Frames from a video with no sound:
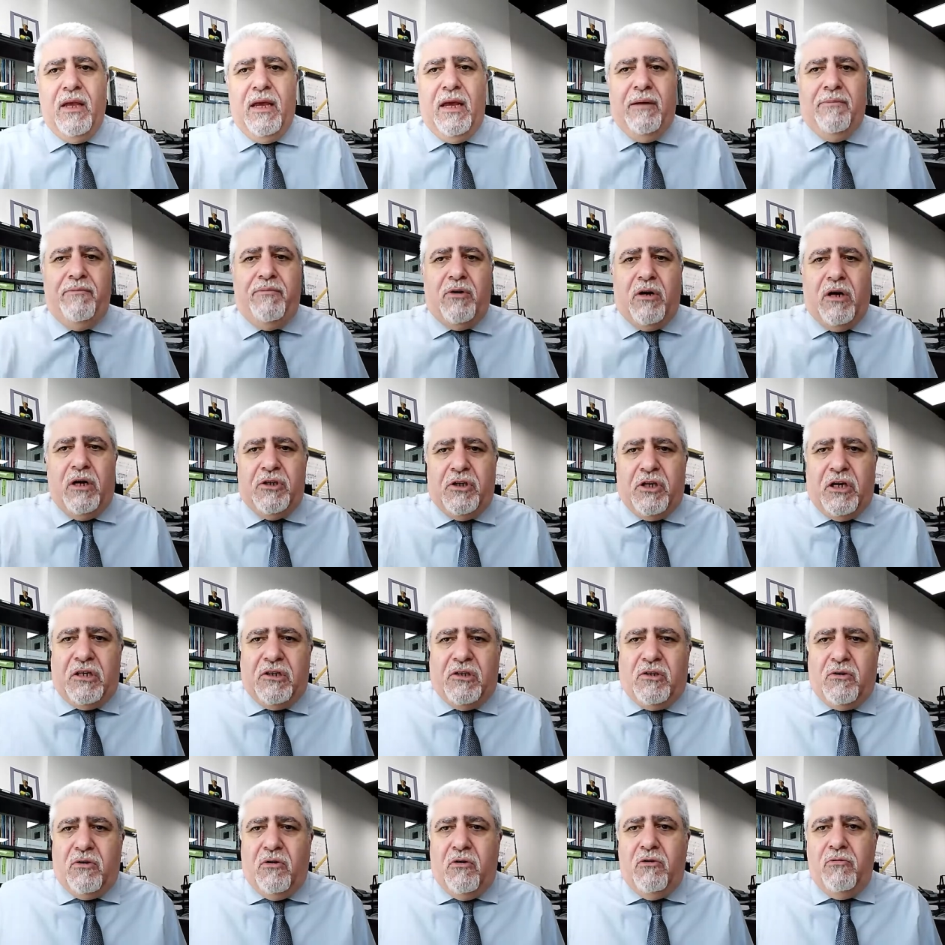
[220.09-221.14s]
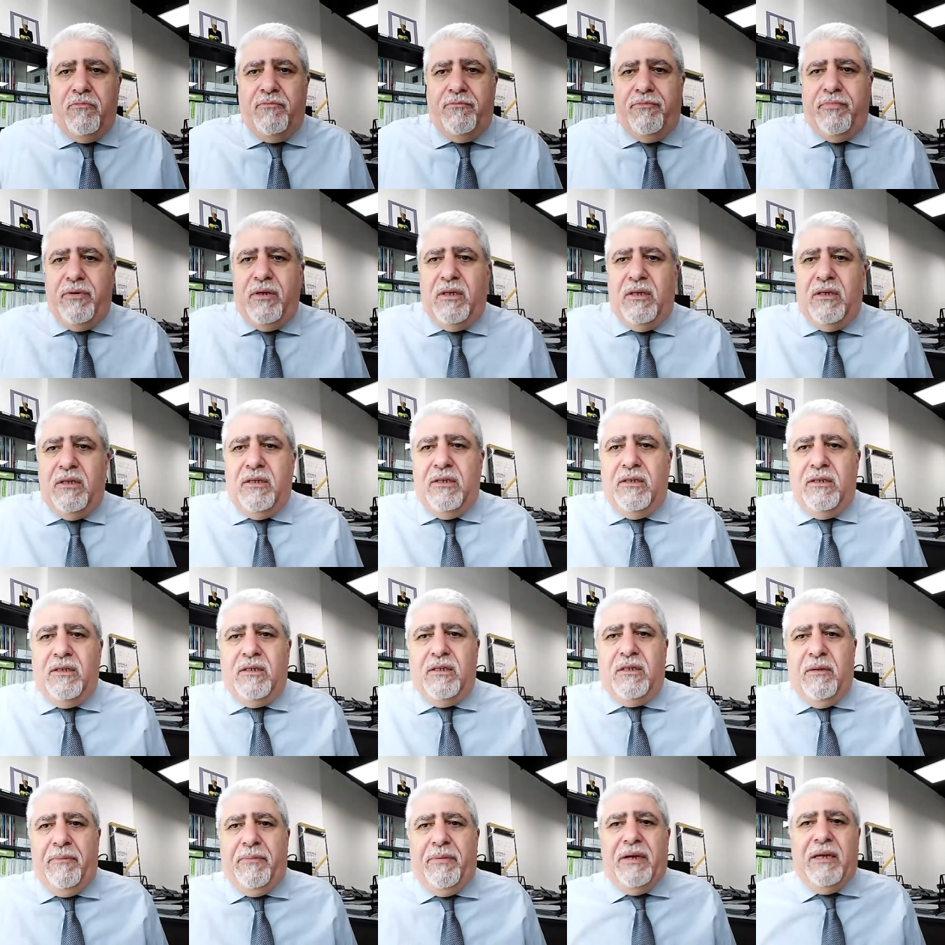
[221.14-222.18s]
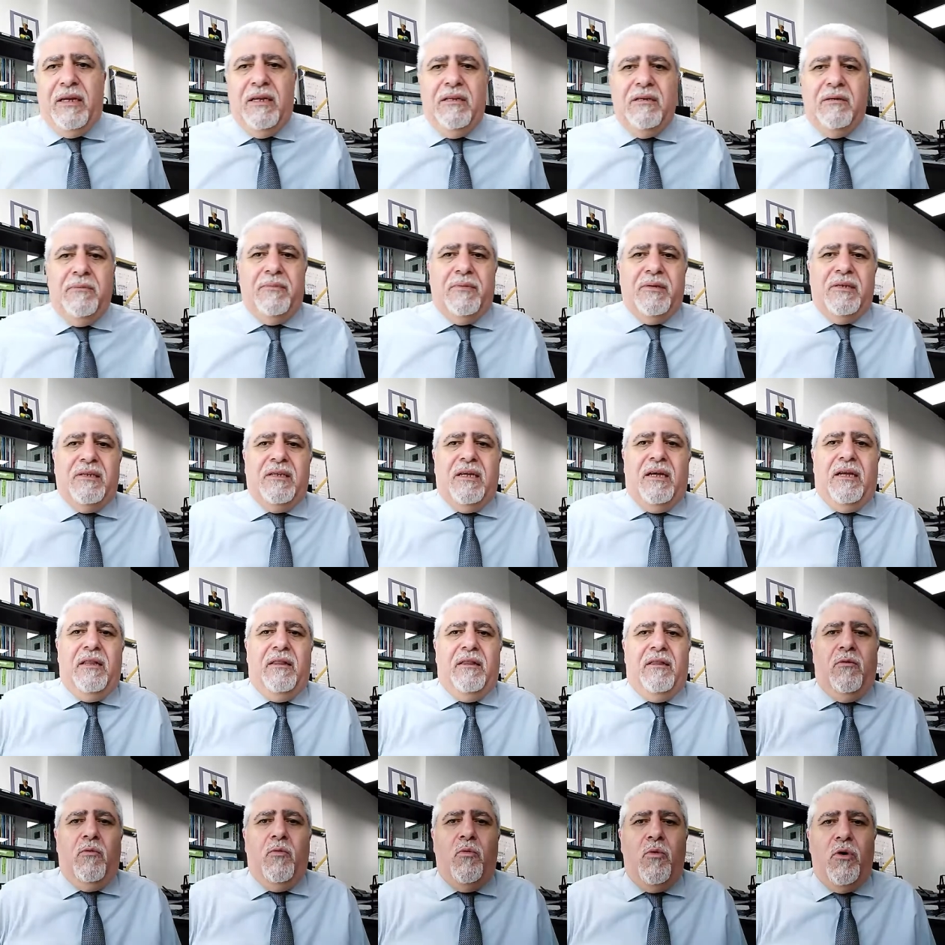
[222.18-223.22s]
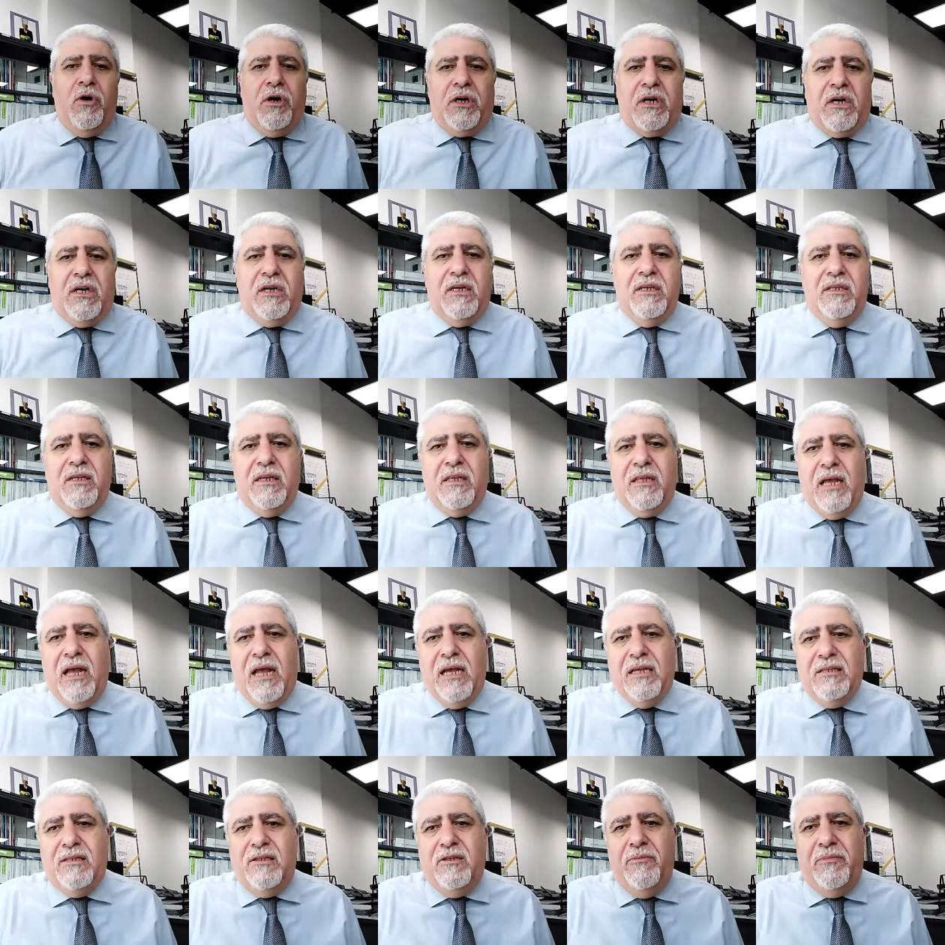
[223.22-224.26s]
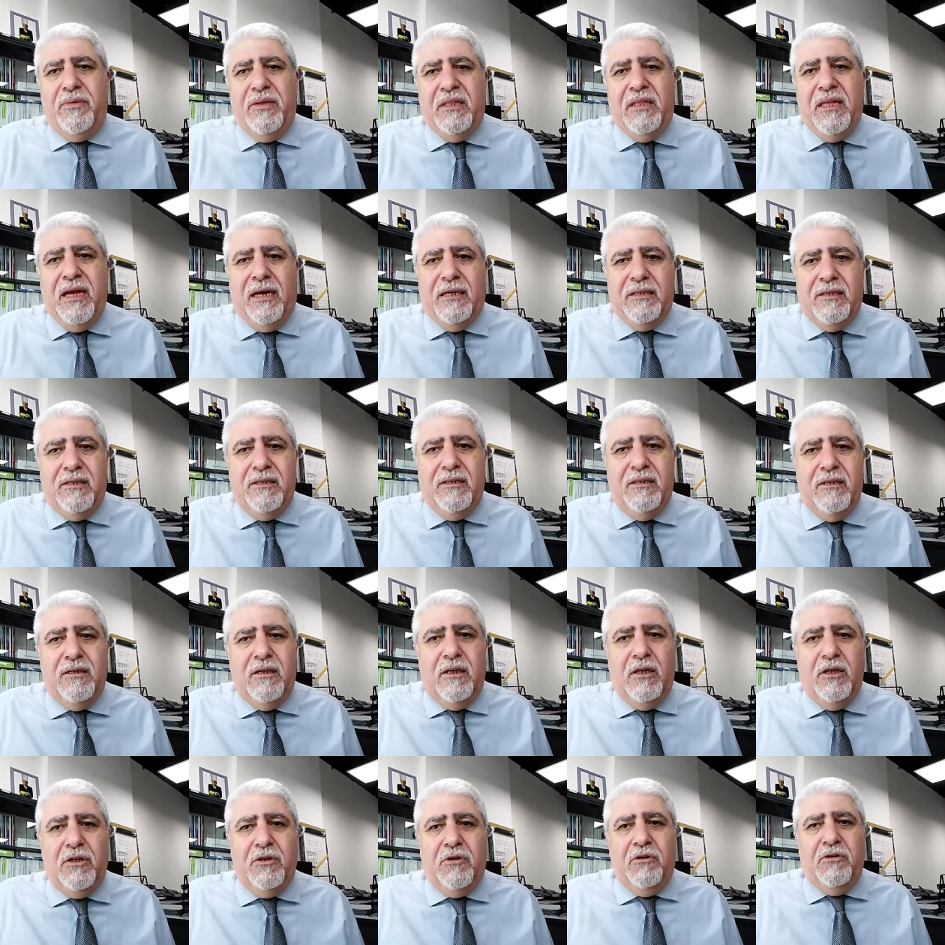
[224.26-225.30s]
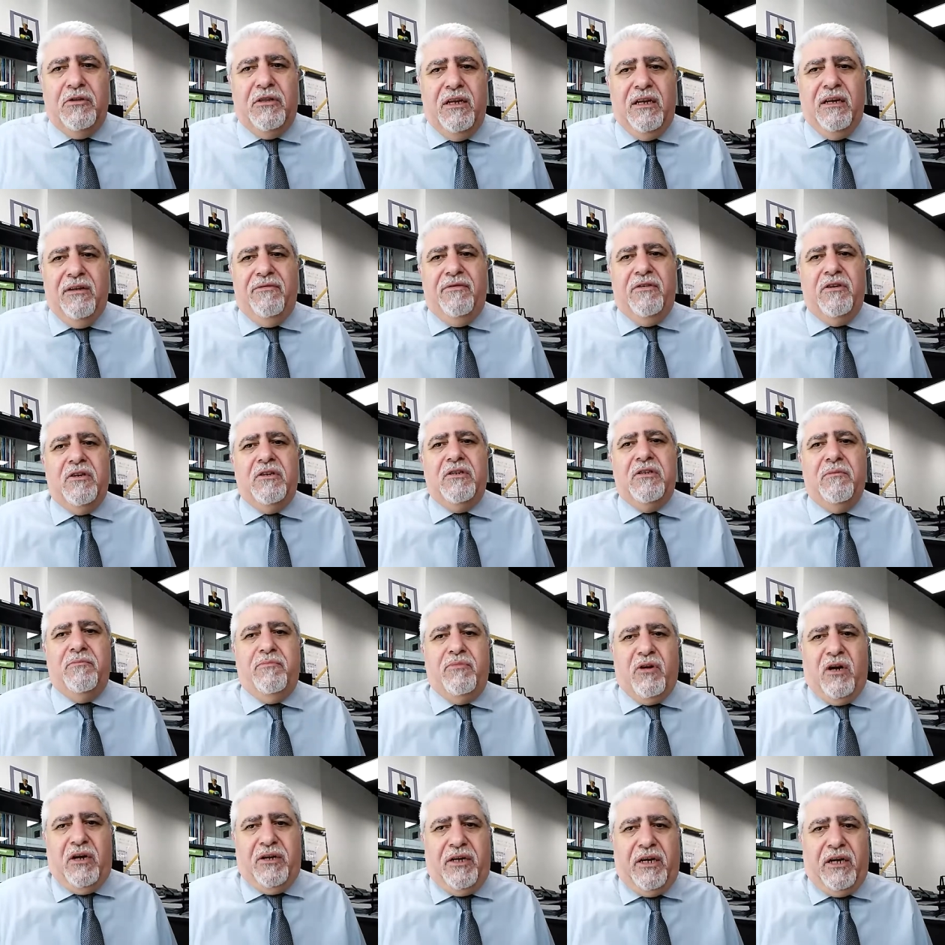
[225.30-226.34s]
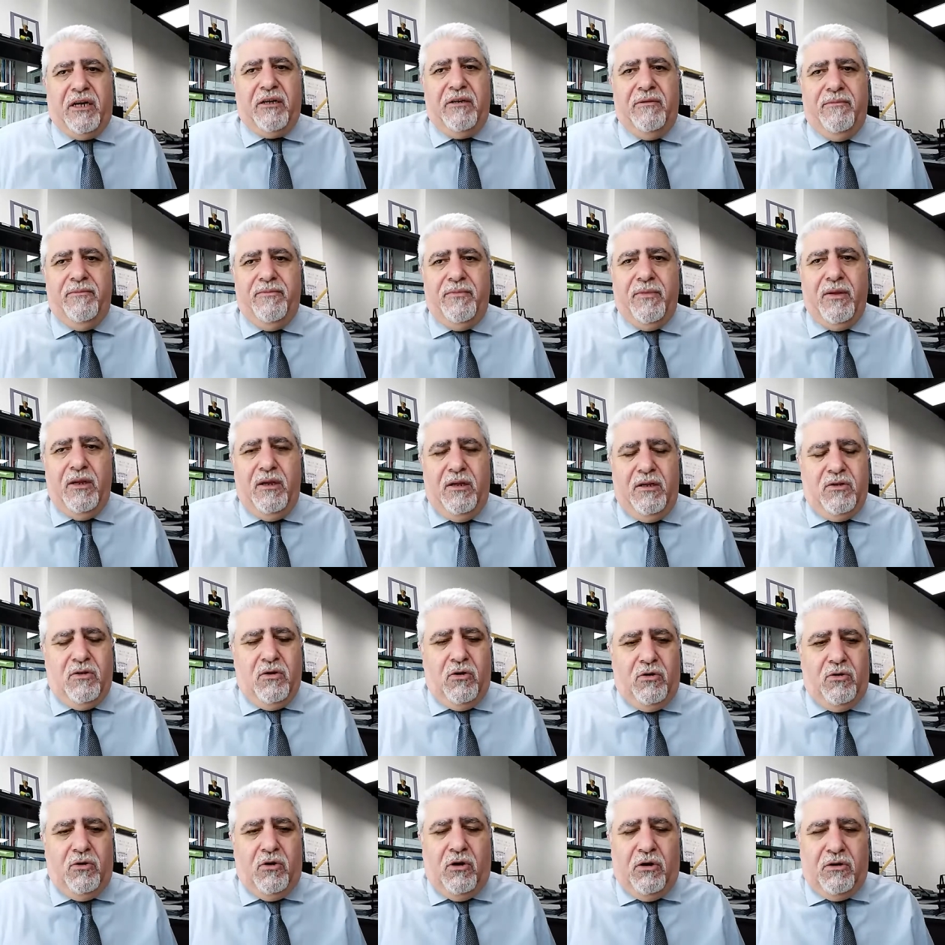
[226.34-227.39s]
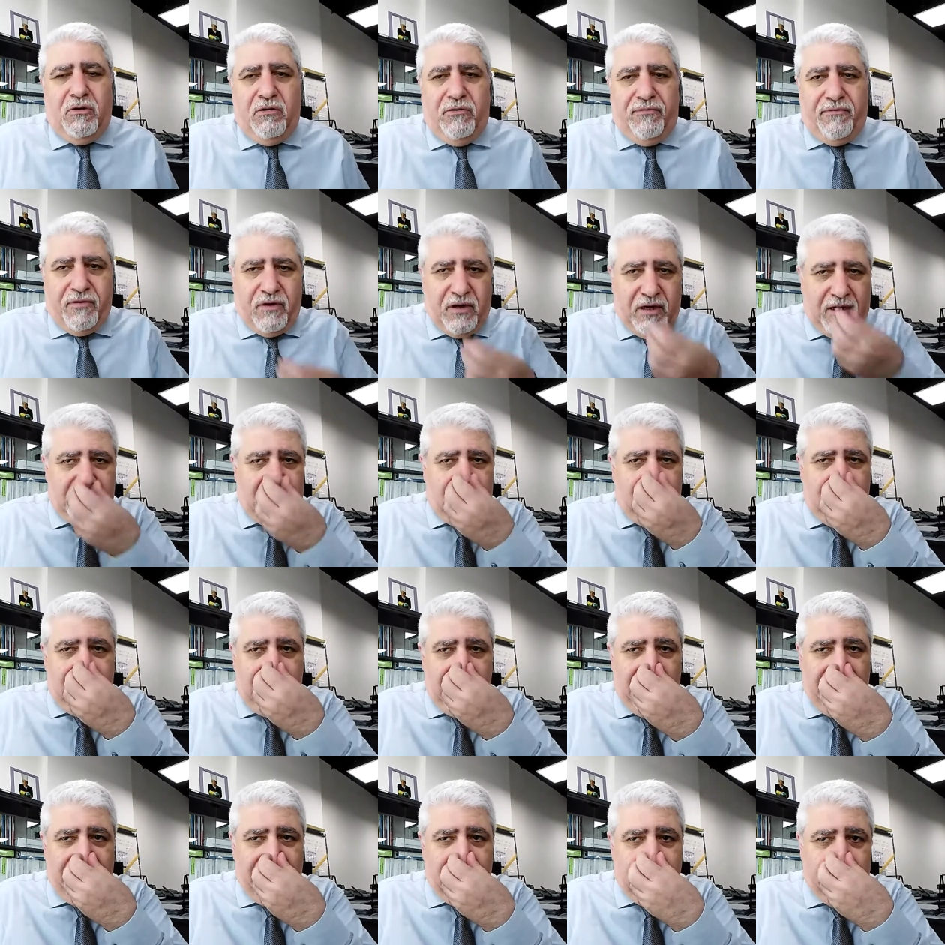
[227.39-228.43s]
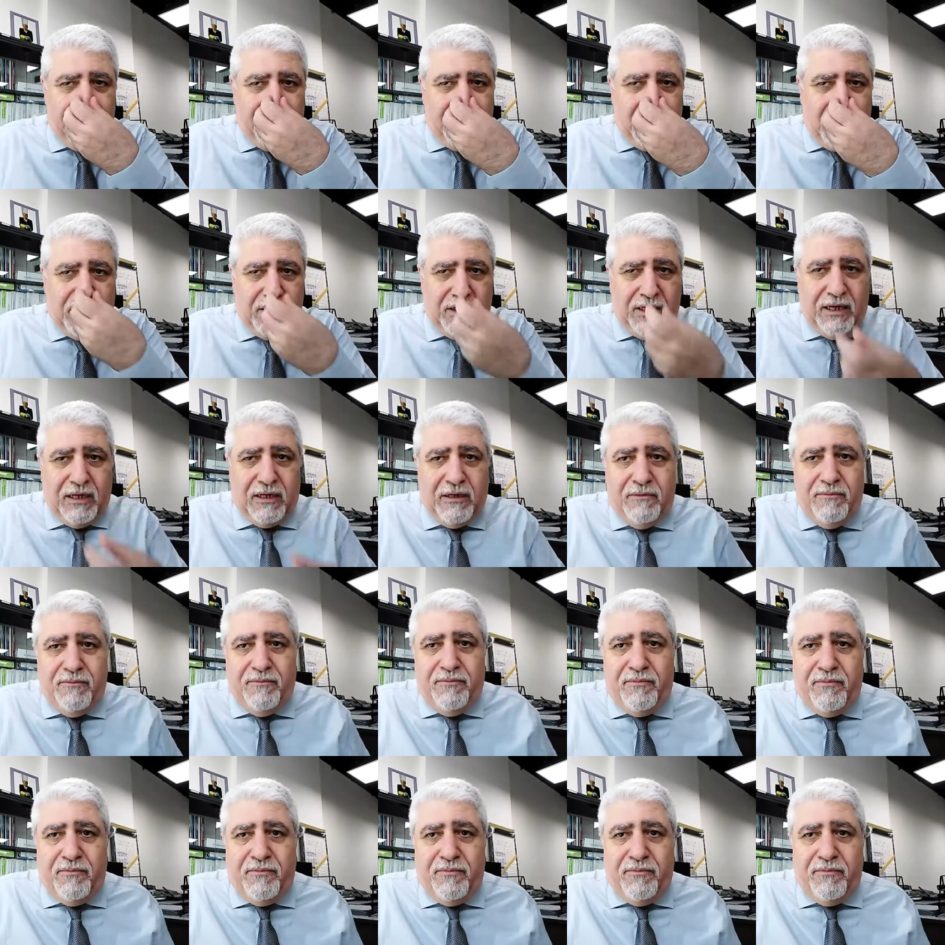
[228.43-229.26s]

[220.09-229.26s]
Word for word: A project scope is typically represent the work that has to be done to deliver the product. So in order for us to deliver a product,